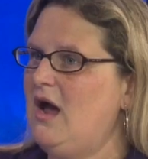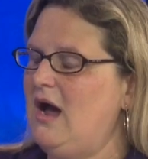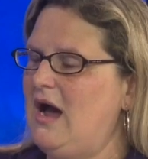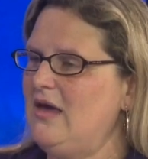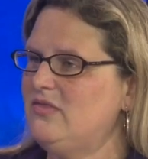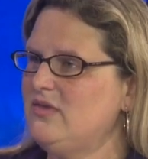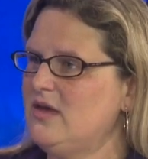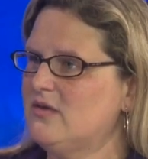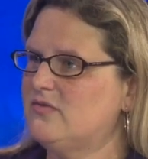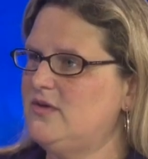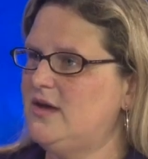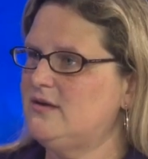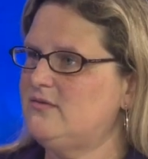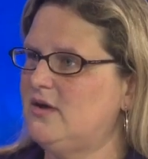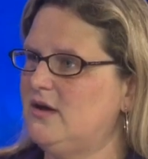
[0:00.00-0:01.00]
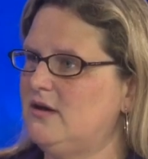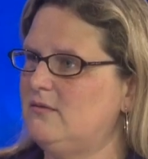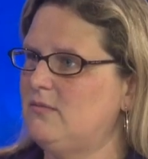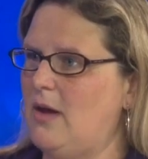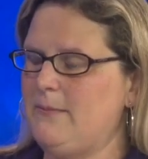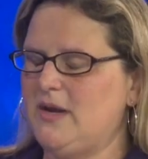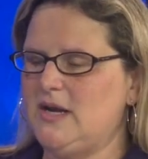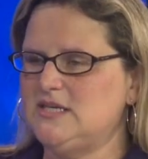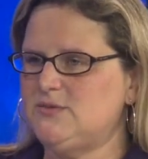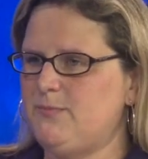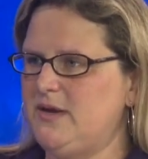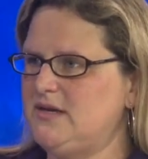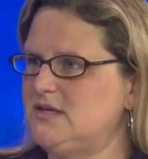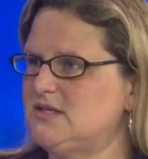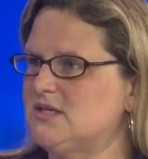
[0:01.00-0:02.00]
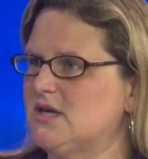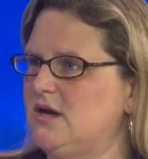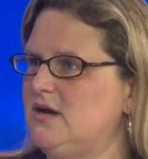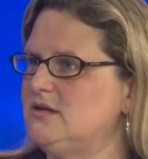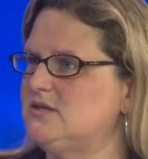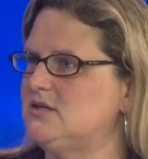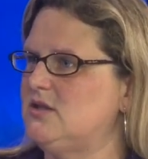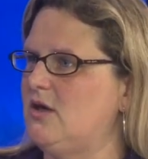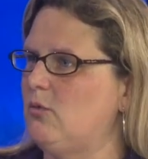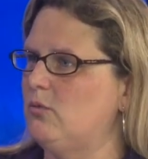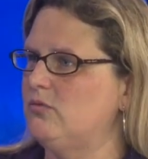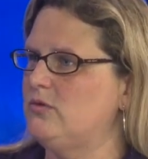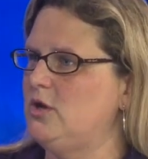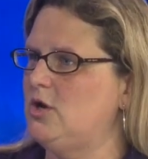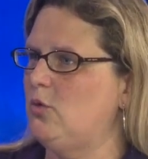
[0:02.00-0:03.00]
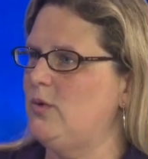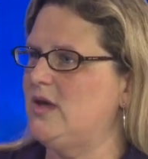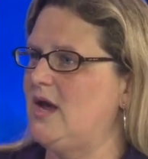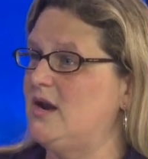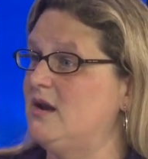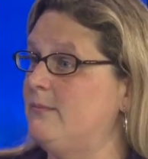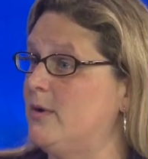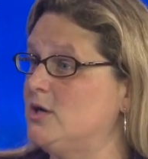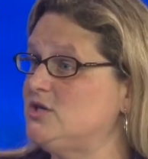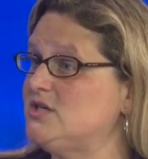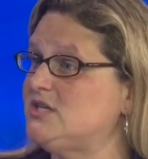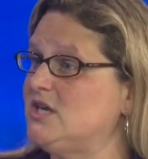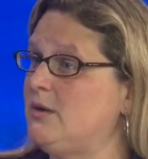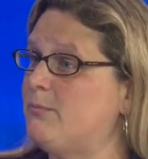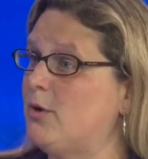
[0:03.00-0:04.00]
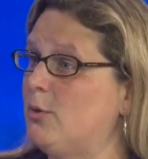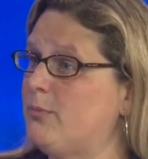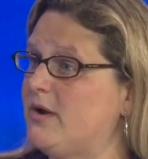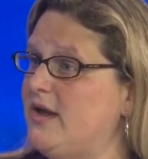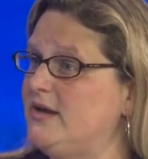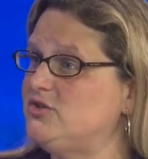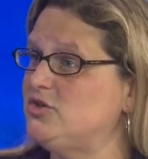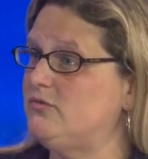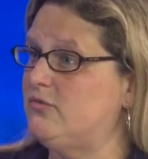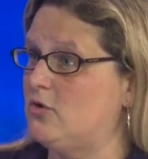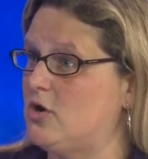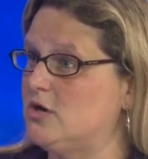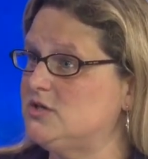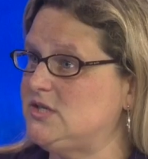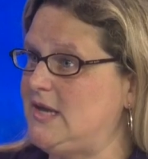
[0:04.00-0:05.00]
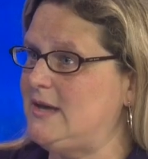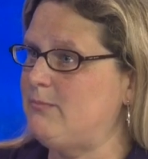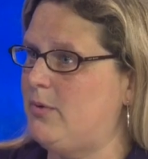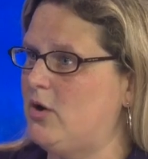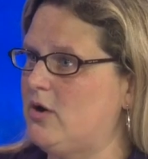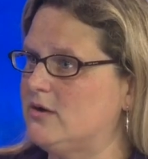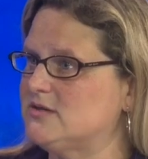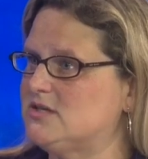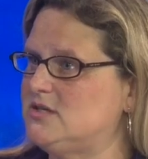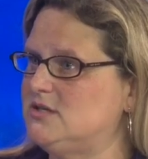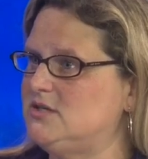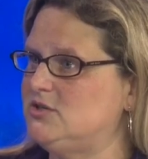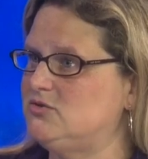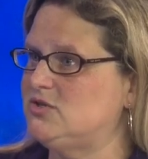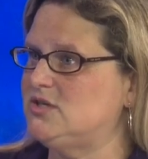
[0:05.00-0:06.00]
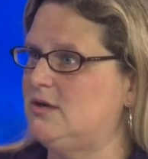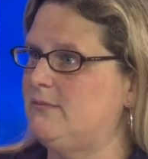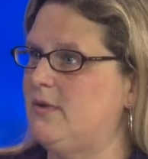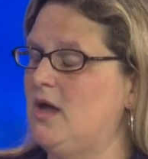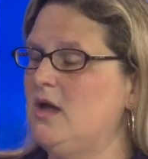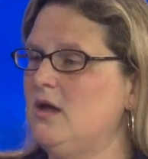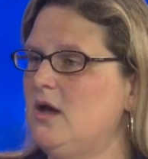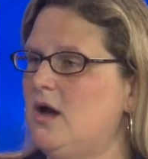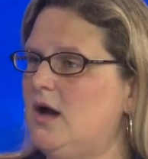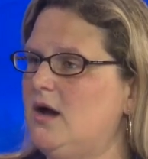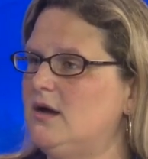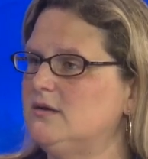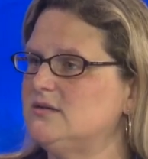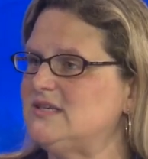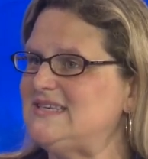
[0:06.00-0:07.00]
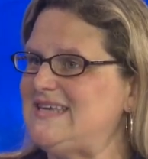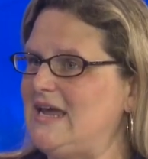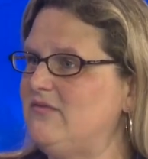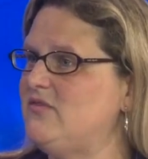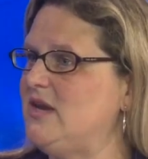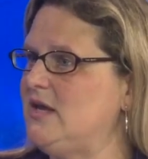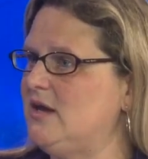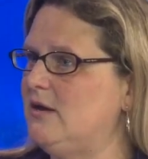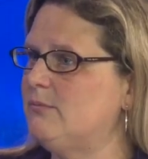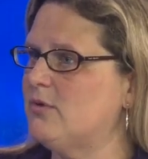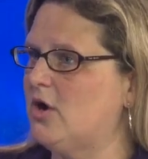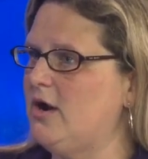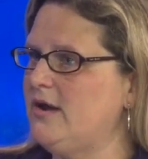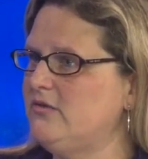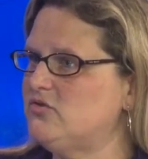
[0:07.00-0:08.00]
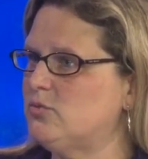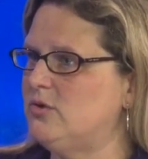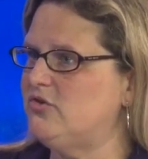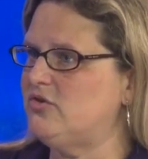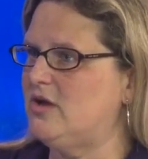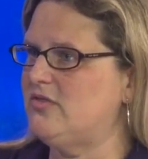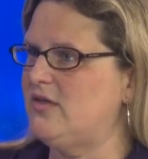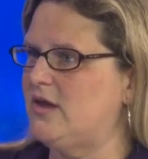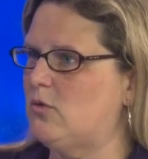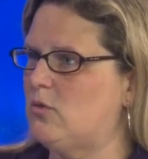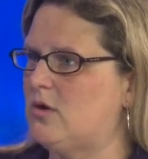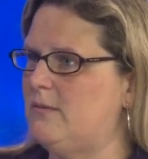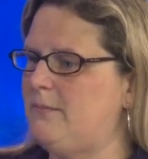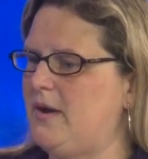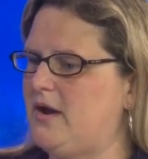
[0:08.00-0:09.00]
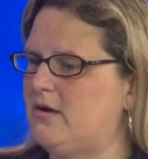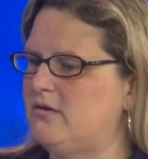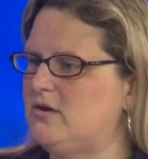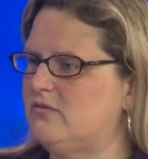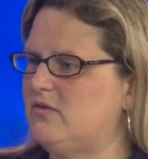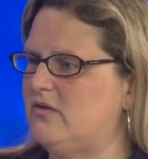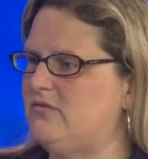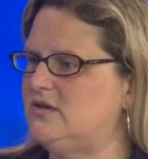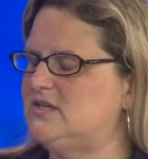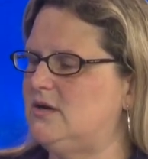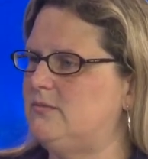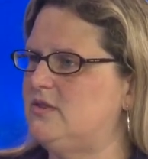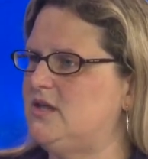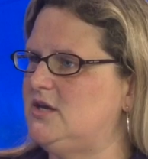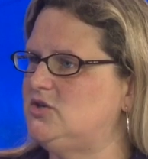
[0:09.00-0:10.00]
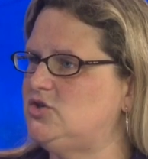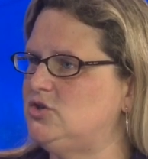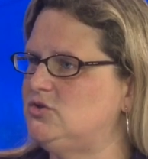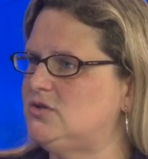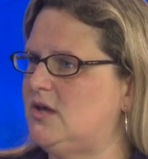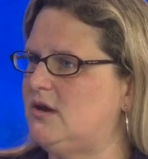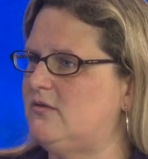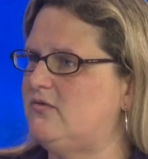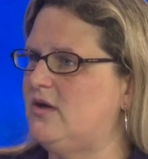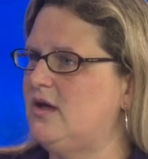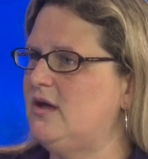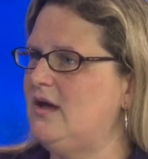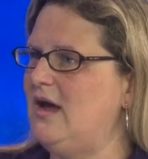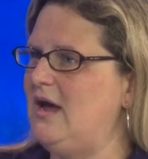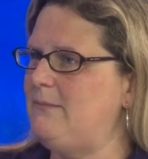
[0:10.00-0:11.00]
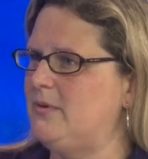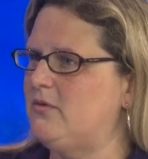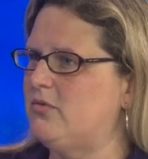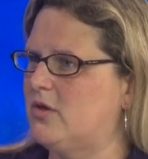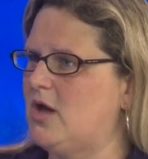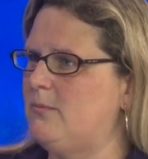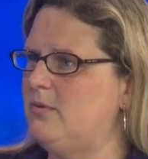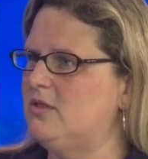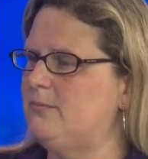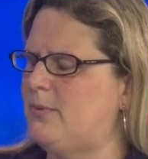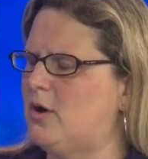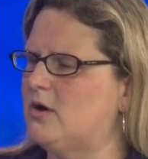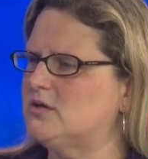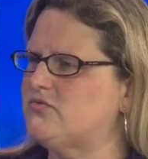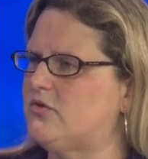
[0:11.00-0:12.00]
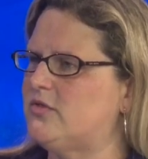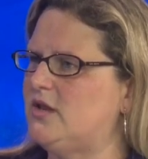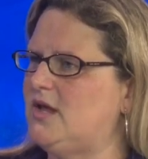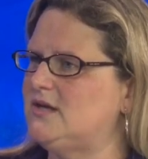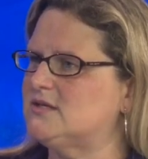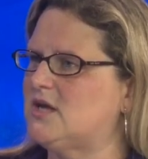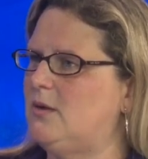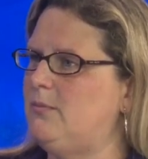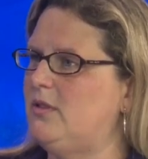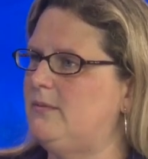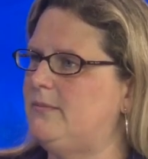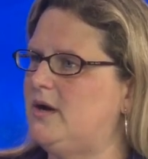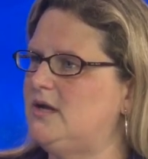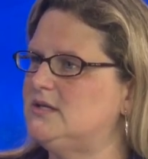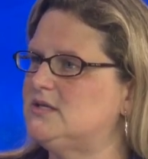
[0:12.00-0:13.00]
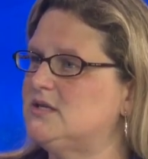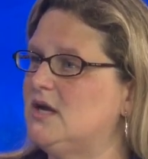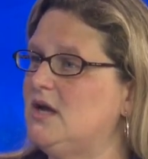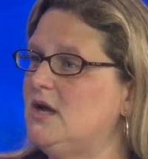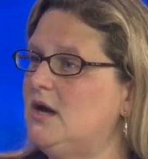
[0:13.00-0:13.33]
I think that, I mean, it's been discussed that, you know, we got an emergency appropriation for our state parks to do some uh, safety upgrades, which I think were imperative given some of the issues that have happened with a couple of parks for the last couple of months.